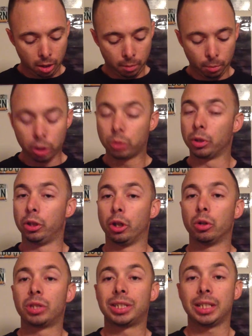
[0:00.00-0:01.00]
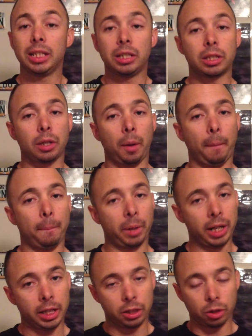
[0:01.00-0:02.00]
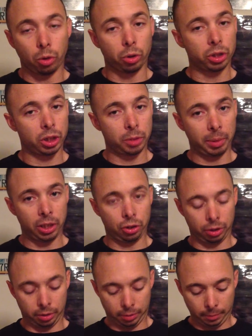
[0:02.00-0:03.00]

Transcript: Most with no seats, brakes, or suspension.